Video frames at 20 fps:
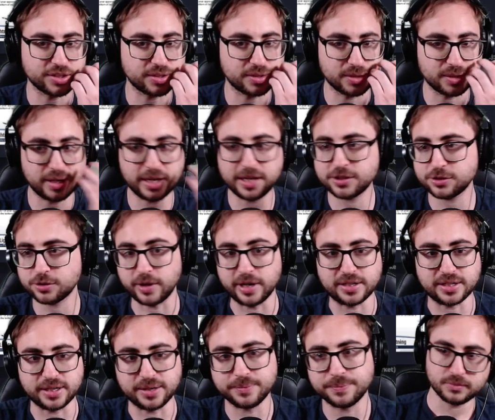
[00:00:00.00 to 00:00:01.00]
It's
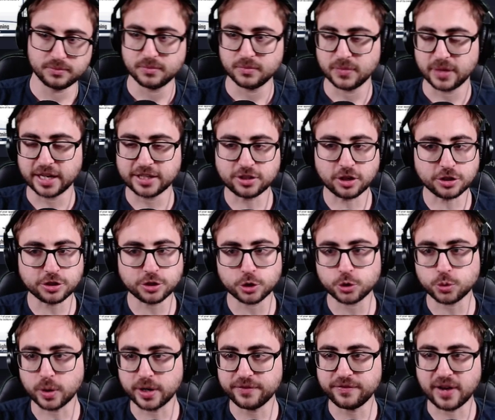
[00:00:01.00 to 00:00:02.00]
crazy. It's also a
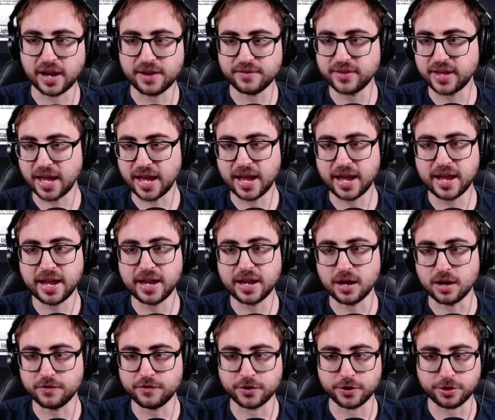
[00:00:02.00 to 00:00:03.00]
25k
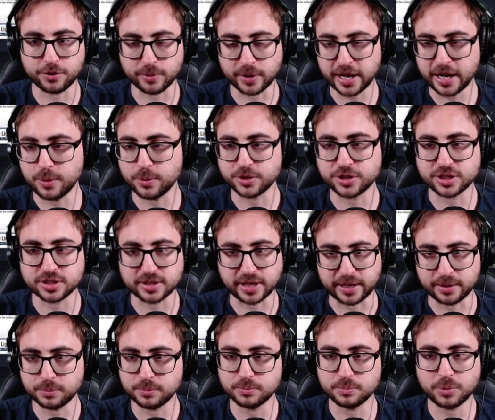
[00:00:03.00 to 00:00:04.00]
for 3, which is like
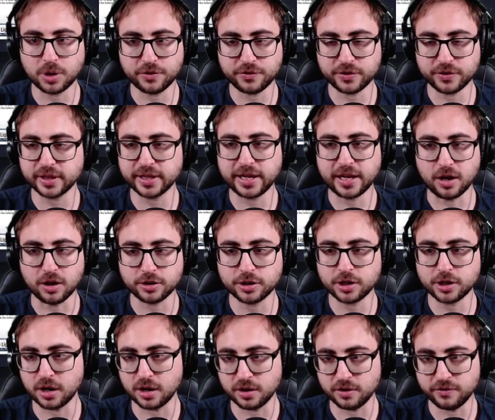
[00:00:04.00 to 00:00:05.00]
perfectly on
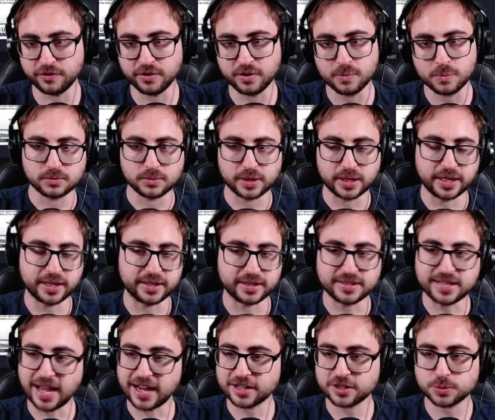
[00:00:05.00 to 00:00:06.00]
curve. It
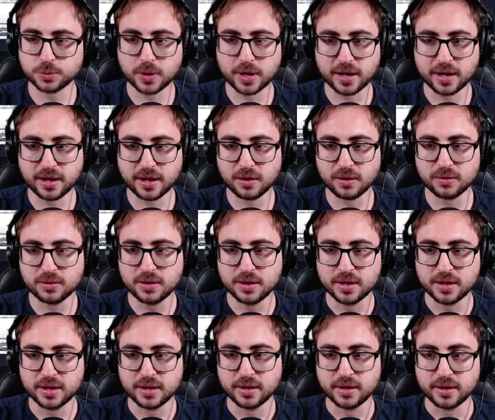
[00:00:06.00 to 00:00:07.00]
attacks well.
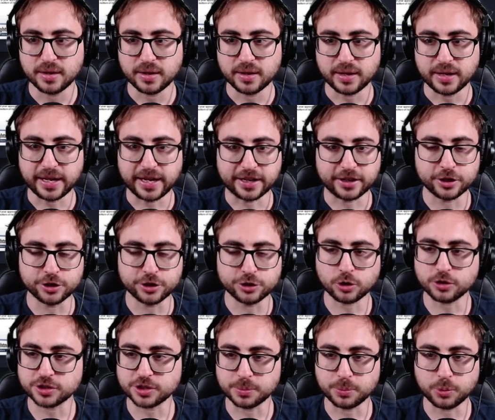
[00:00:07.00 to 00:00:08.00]
It controls
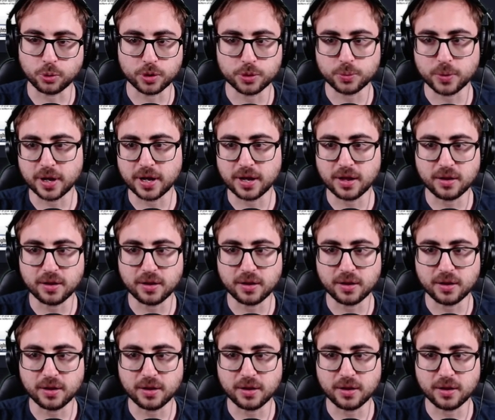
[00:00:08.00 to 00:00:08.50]
the board well.